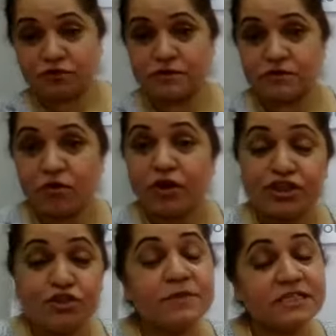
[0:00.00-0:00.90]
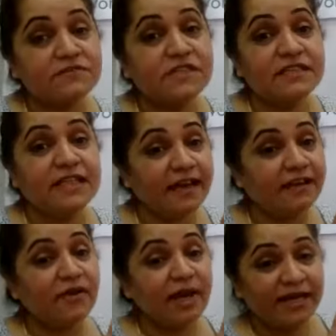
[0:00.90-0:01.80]
also orange. You must have seen that,
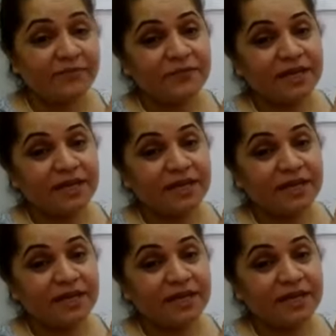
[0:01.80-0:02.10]
right?